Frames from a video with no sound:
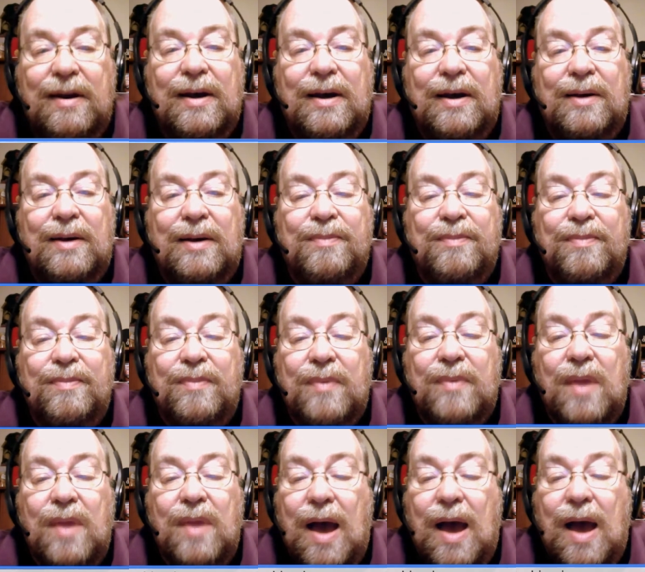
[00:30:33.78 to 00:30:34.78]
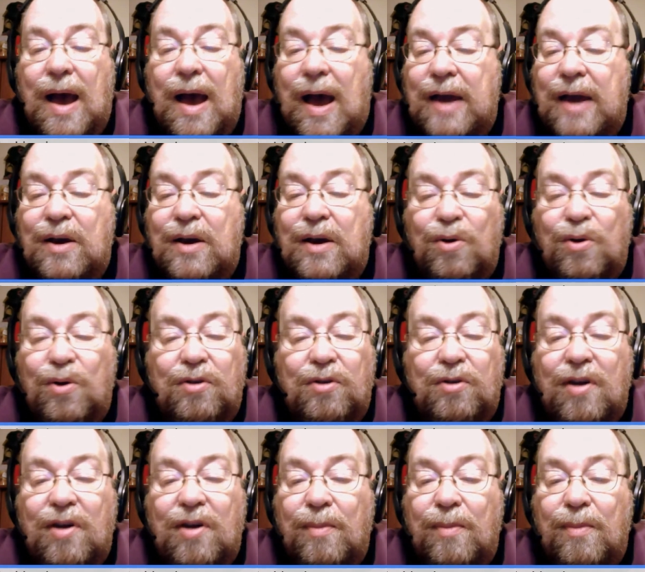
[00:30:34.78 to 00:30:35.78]
I know
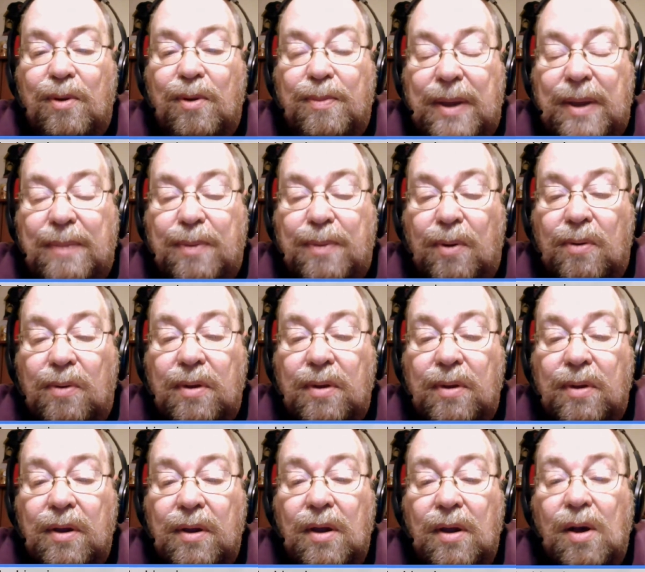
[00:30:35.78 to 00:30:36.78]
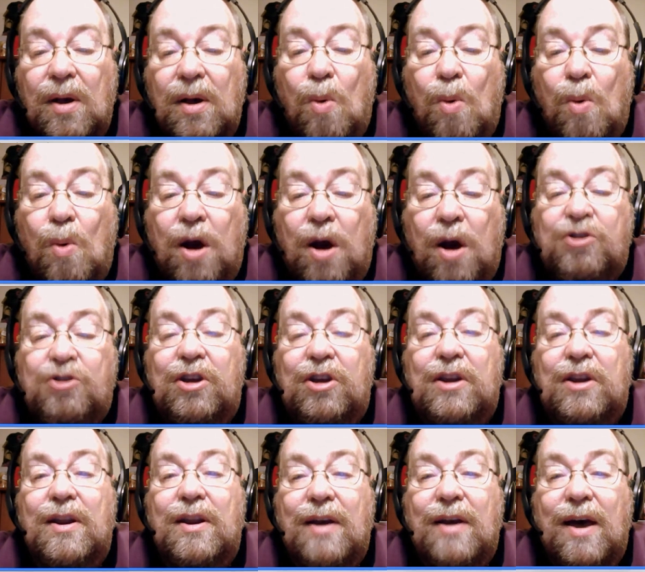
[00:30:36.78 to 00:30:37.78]
there's a number of people
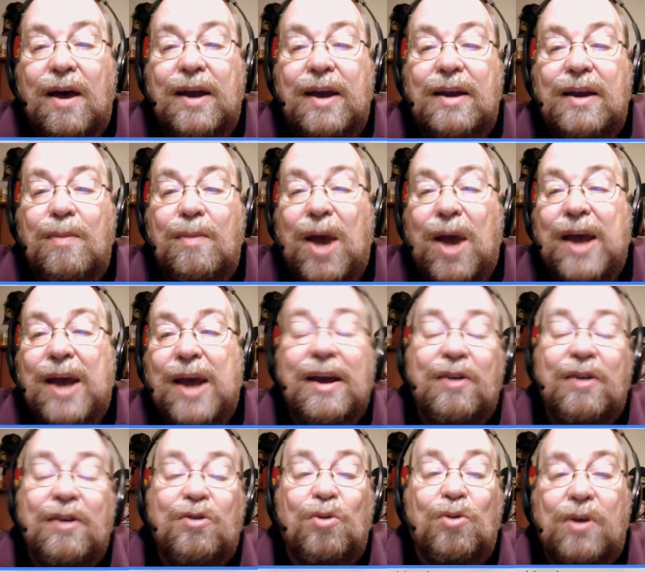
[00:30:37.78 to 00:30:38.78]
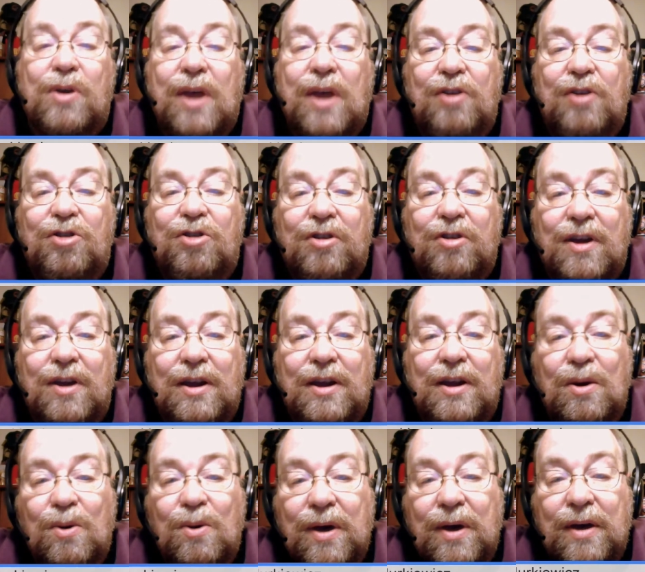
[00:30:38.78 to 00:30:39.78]
watching tonight. My exhortation to
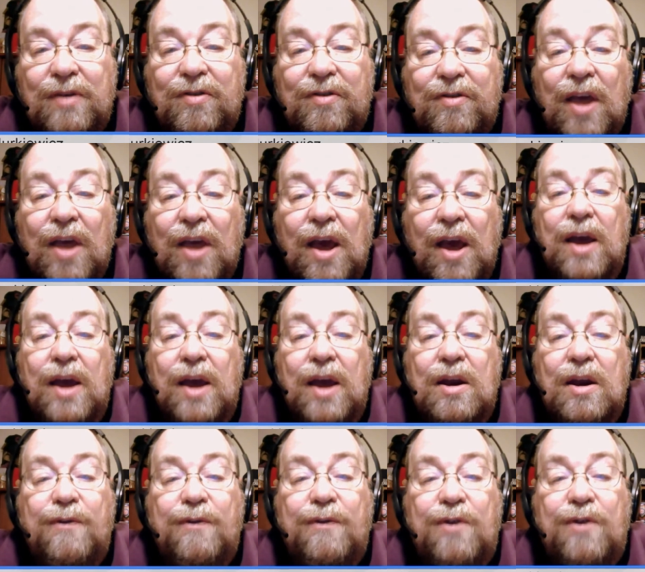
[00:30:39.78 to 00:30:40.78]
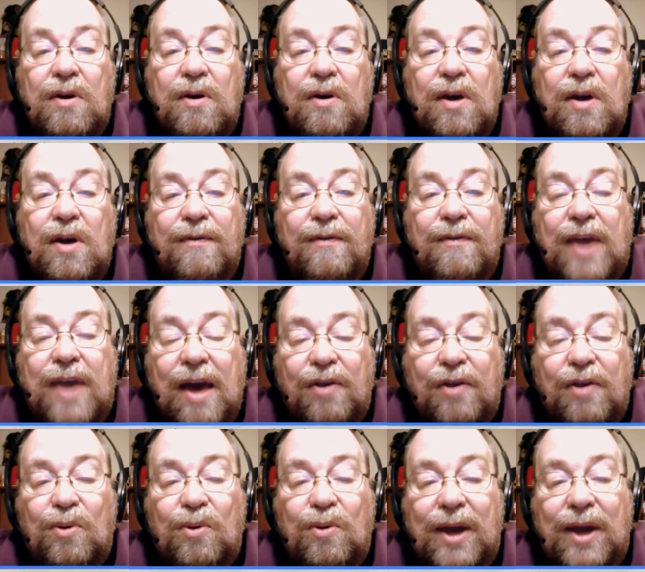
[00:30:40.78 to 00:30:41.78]
you is, if you can give
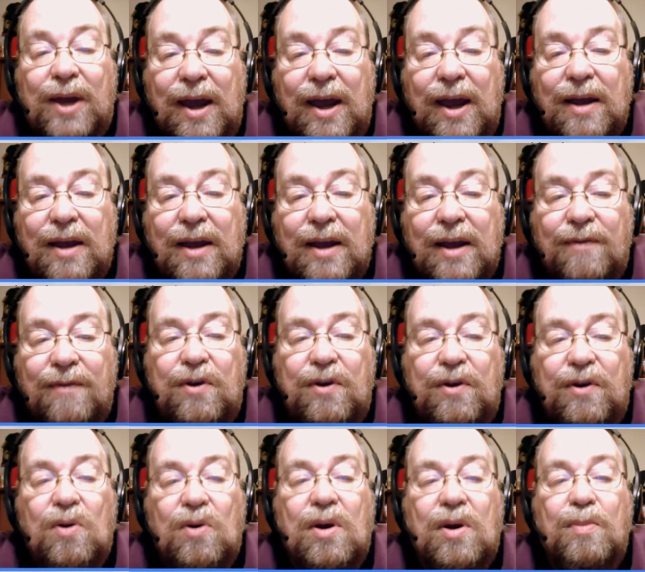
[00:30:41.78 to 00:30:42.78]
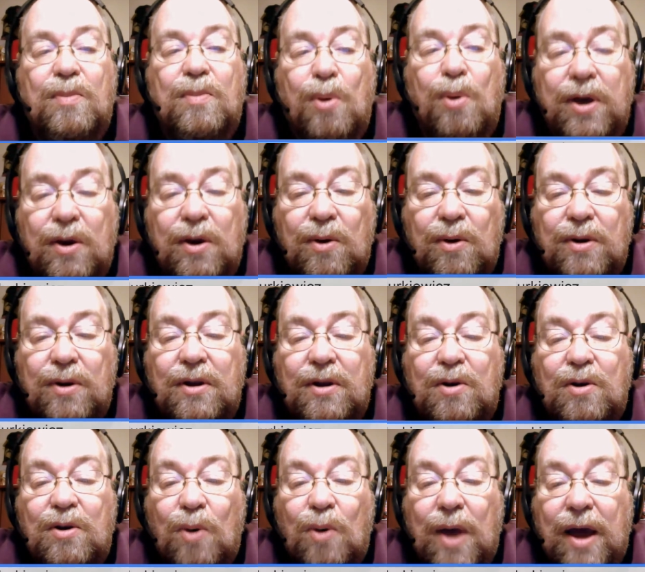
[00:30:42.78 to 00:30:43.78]
Catherine a hand, if you can point her in the
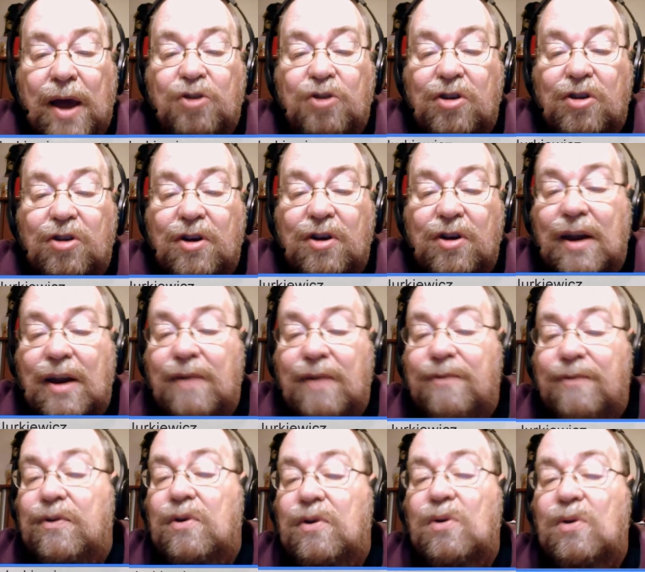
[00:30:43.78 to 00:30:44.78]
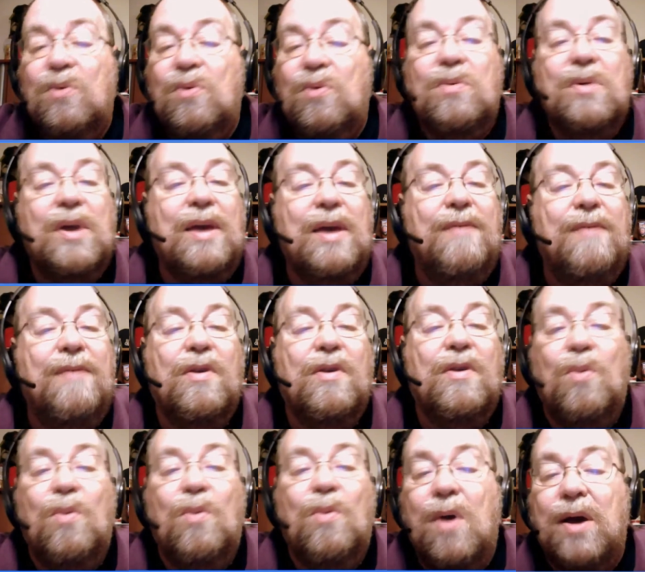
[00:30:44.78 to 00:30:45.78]
direction, if you
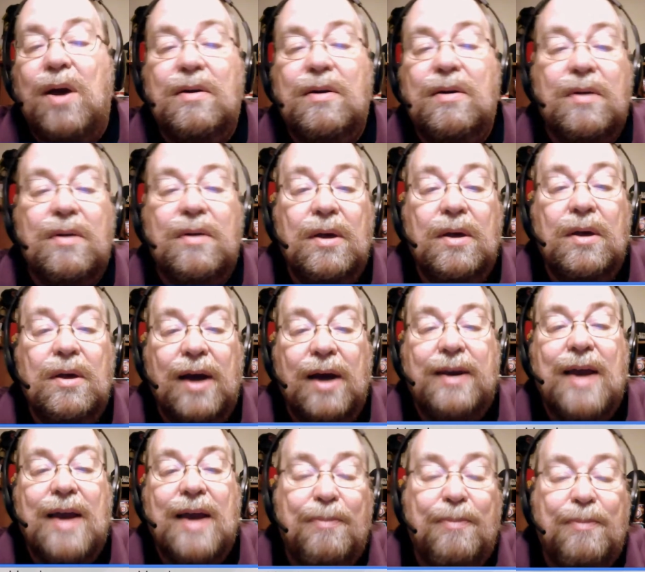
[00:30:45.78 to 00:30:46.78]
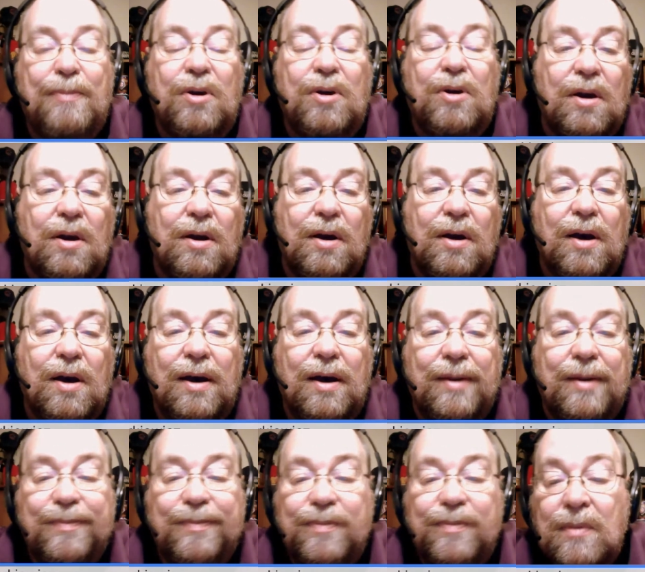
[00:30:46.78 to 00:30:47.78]
even want to adopt her,
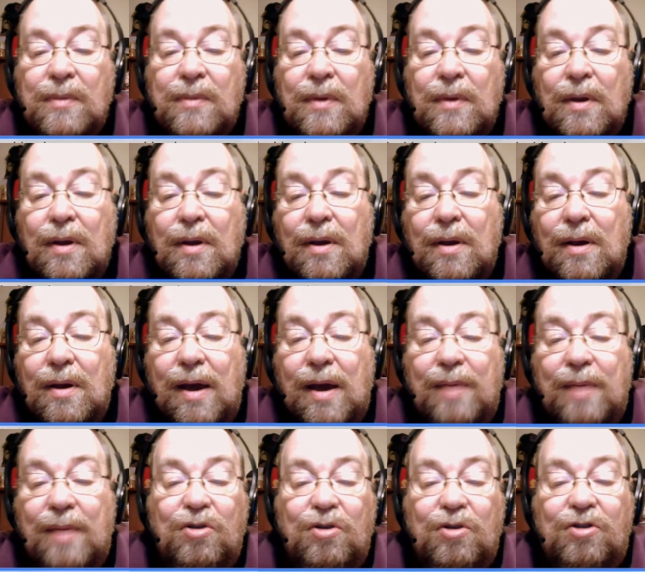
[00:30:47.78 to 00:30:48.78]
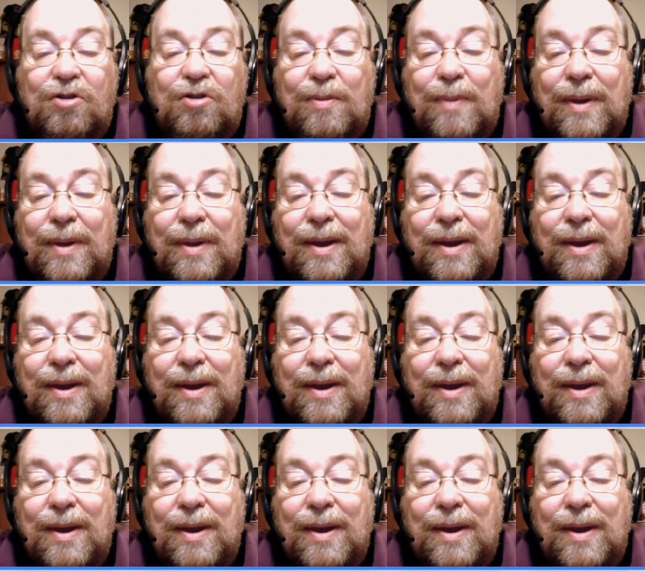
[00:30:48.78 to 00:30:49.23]
I'm sure she'd be